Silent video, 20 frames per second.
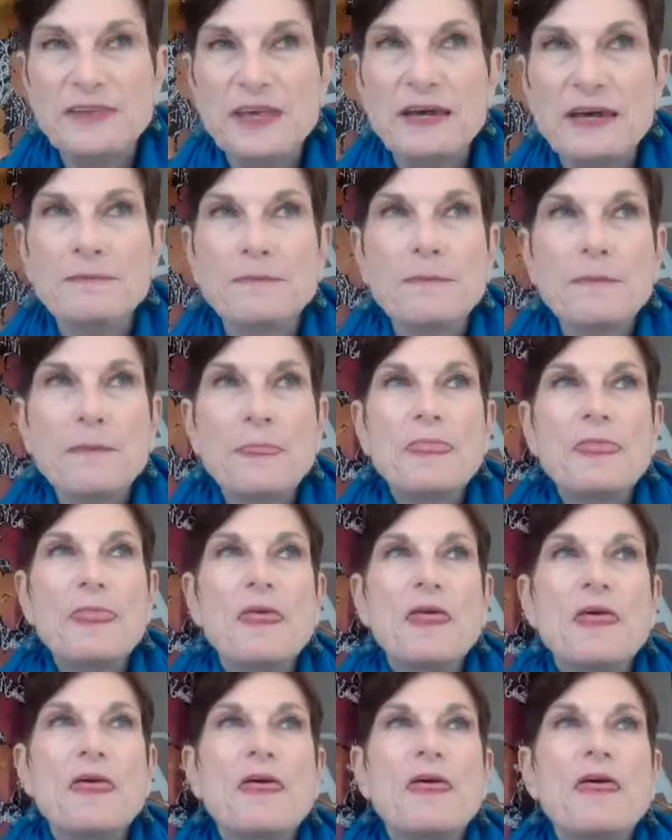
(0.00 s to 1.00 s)
that
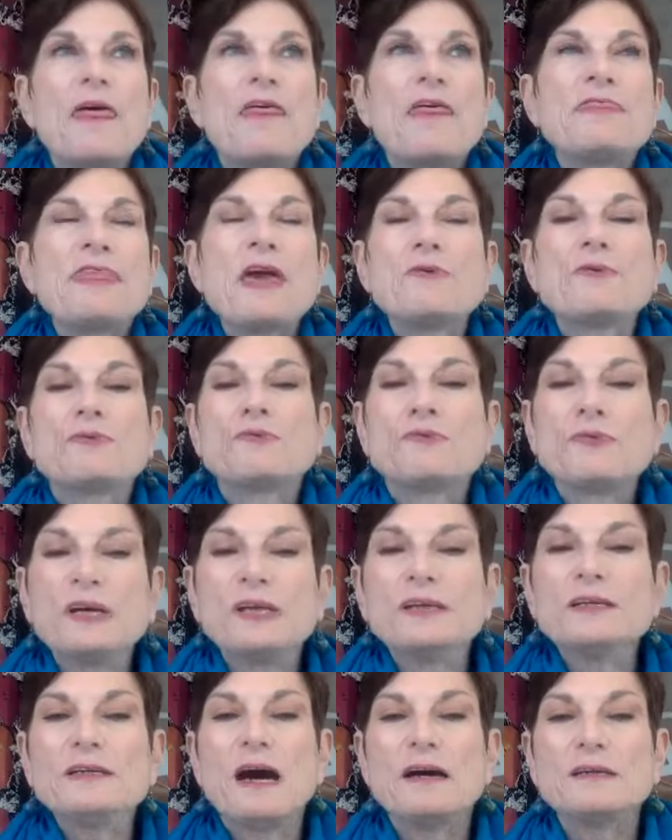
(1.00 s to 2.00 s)
they were
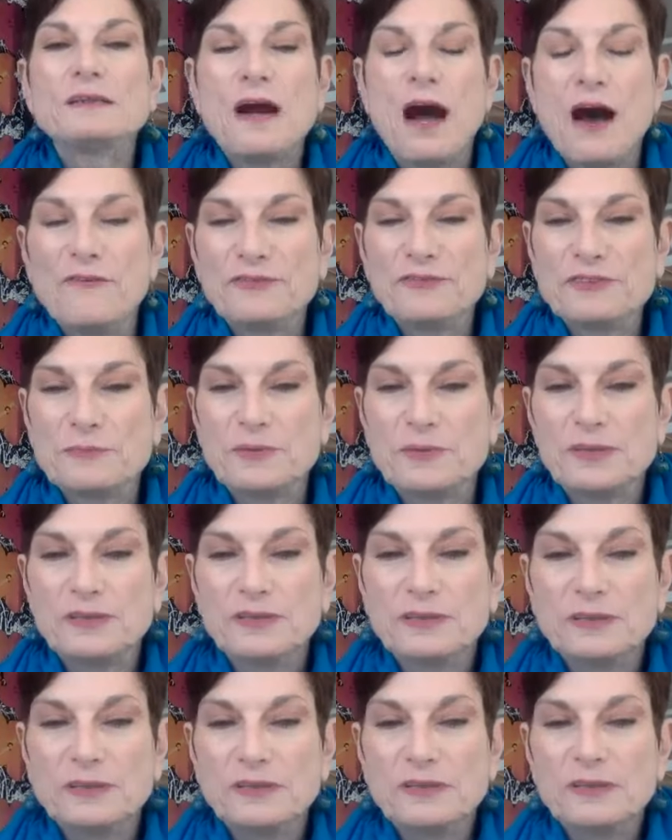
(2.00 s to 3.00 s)
really
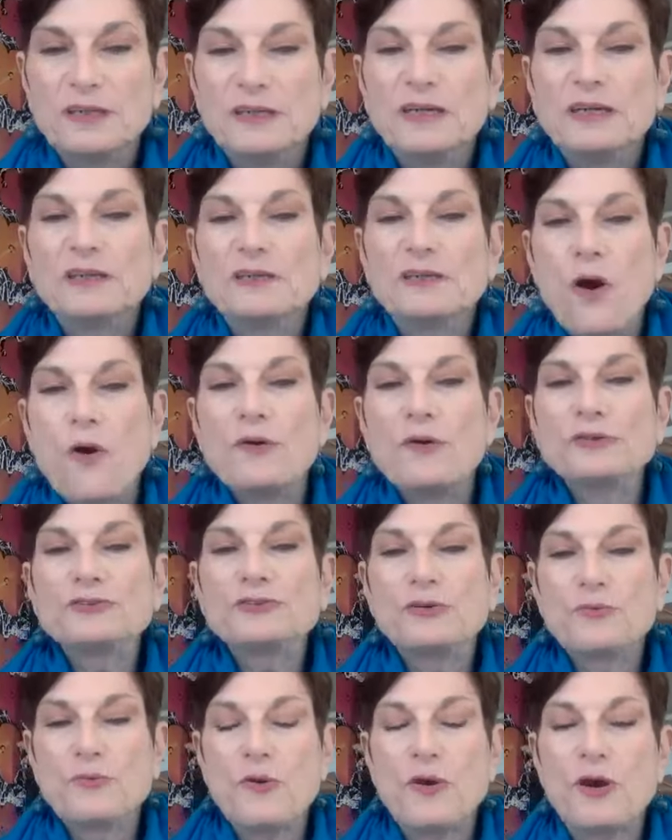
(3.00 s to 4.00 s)
uncomfortable going
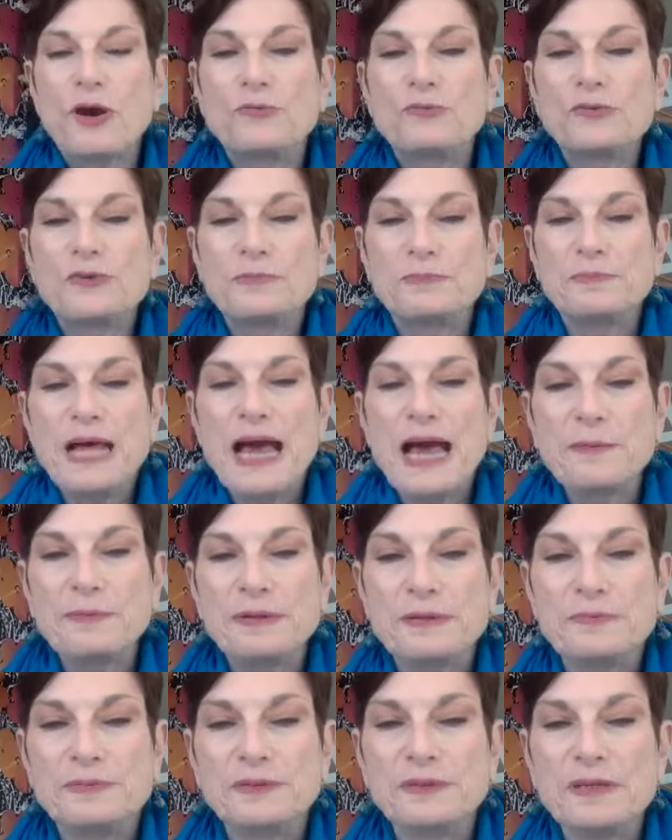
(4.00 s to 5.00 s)
to work with black
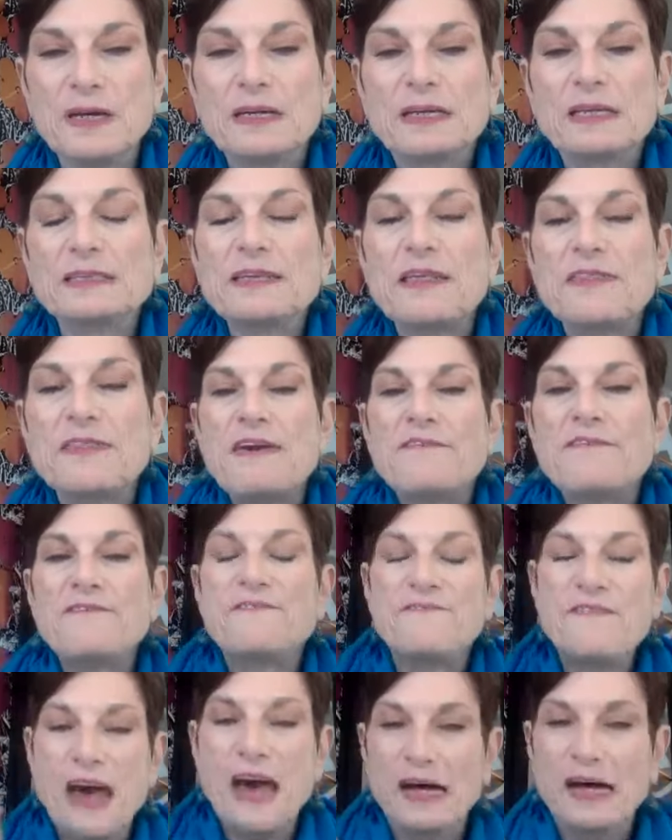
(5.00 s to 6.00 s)
people because they
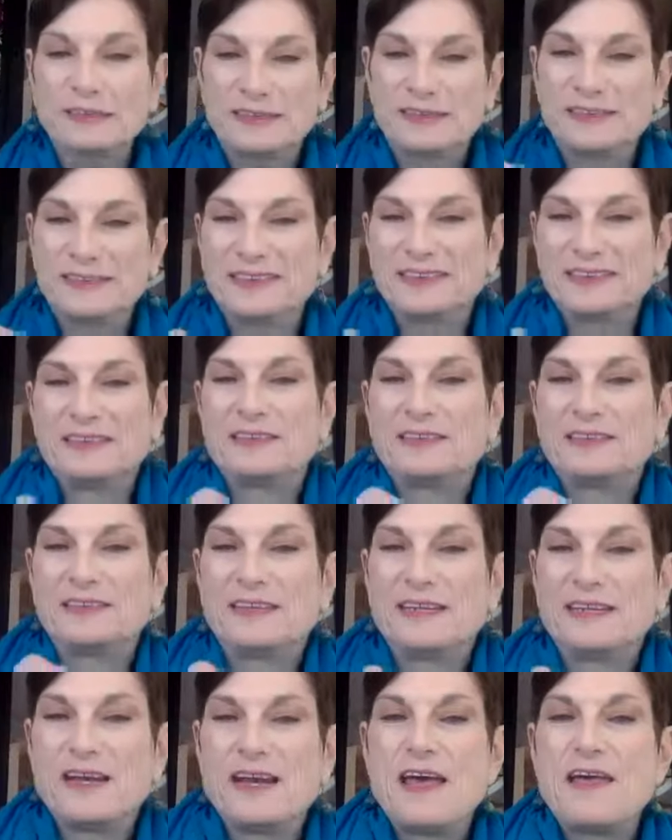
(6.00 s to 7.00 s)
felt
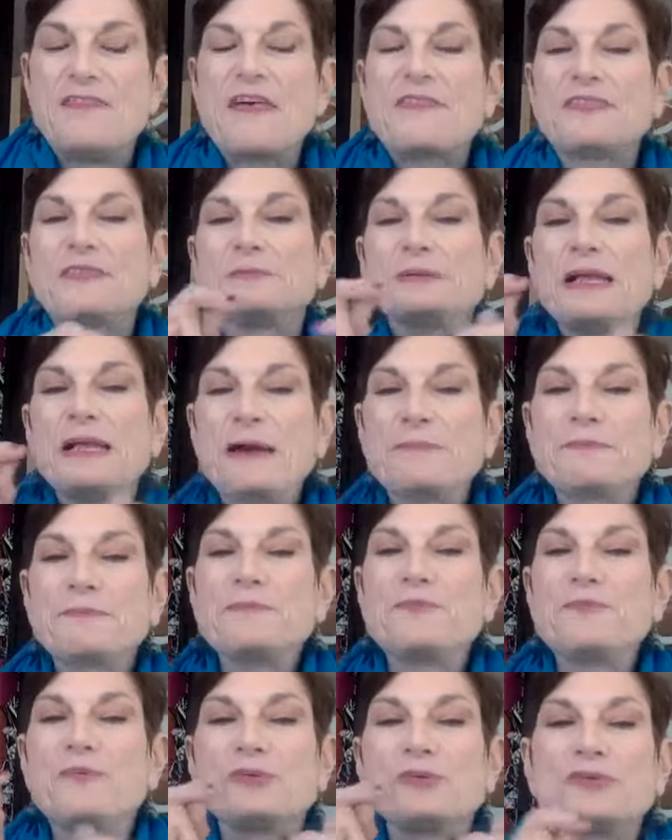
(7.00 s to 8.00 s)
that the black
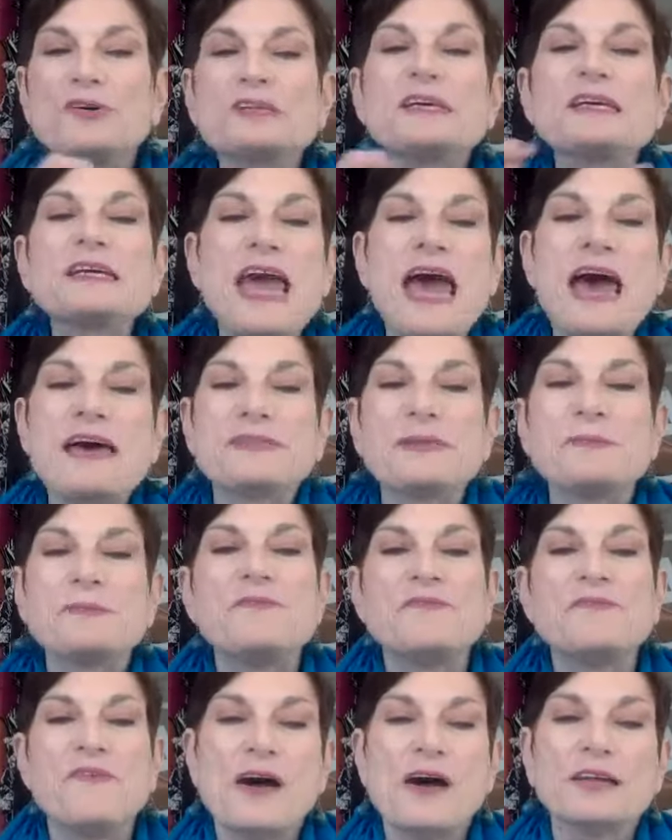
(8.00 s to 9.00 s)
people were looking at them
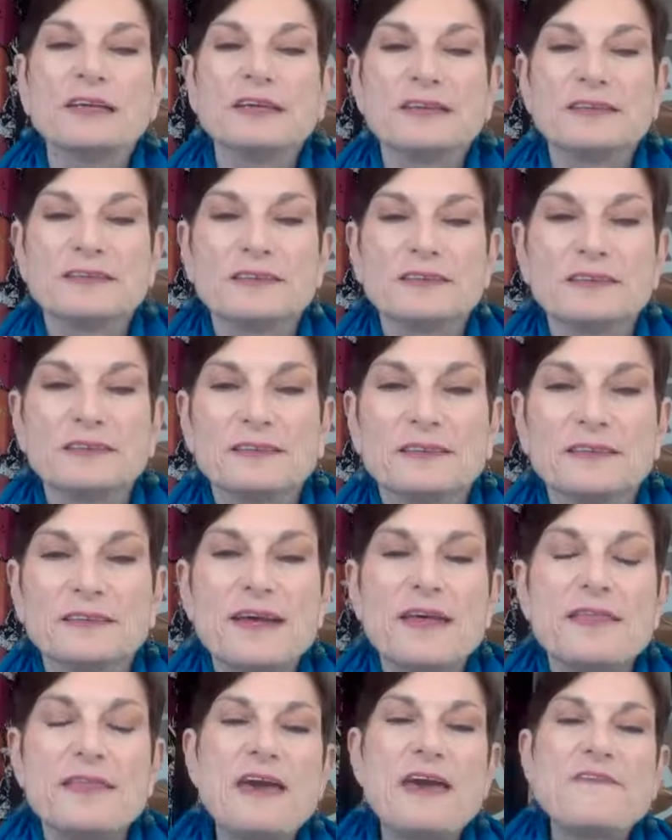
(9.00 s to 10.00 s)
funny.
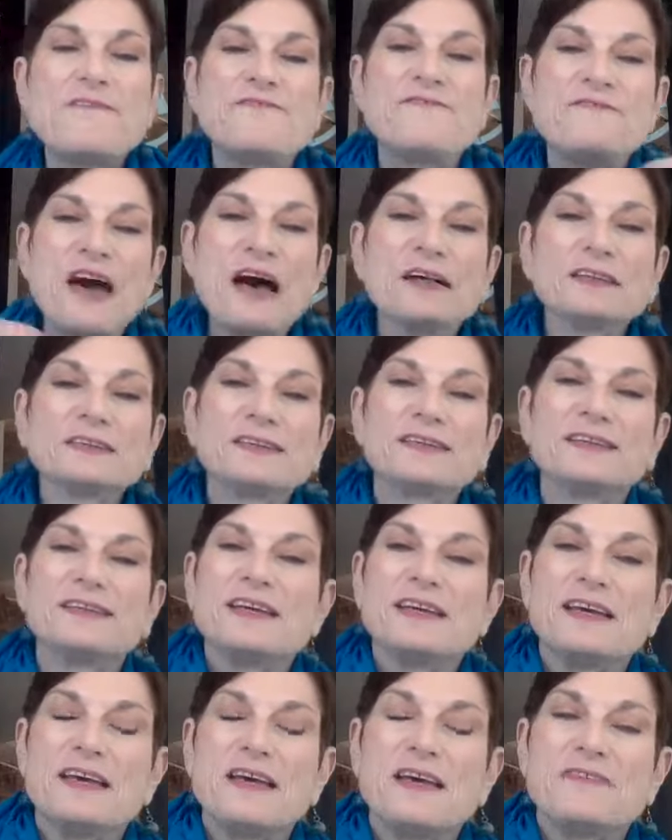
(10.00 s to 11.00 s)
Hmm. They felt
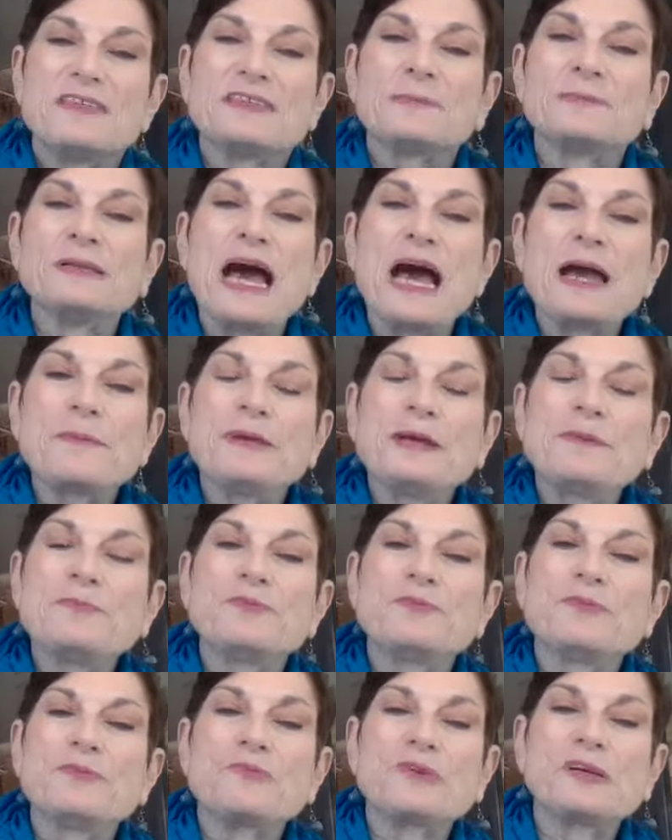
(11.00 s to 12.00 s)
the black
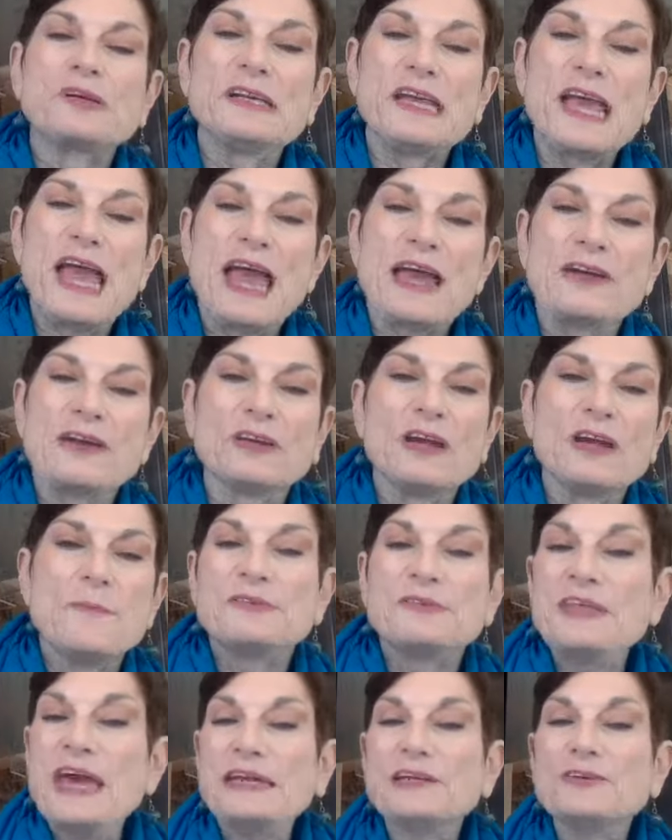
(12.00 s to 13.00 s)
people were really angry,
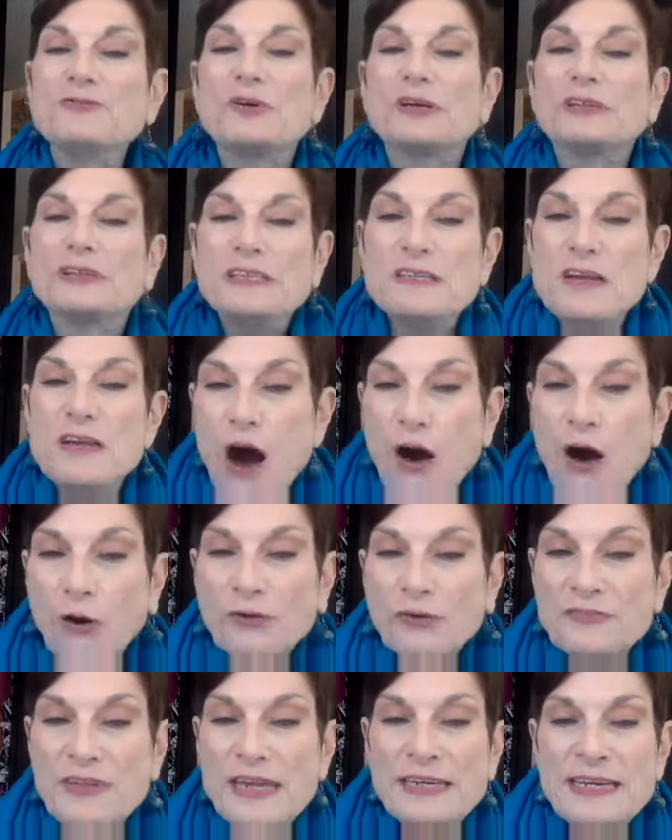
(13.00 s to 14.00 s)
but they didn't really
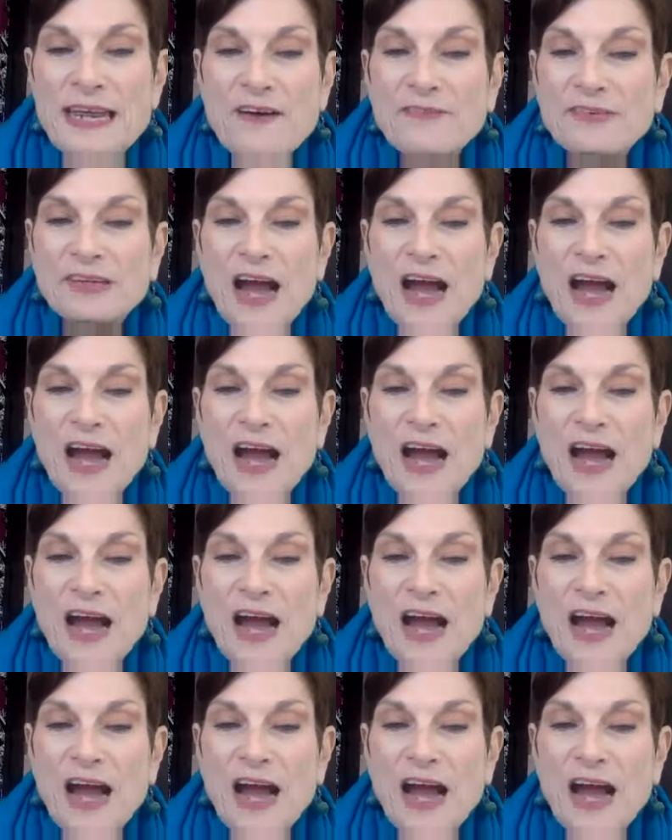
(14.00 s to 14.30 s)
know. They didn't have a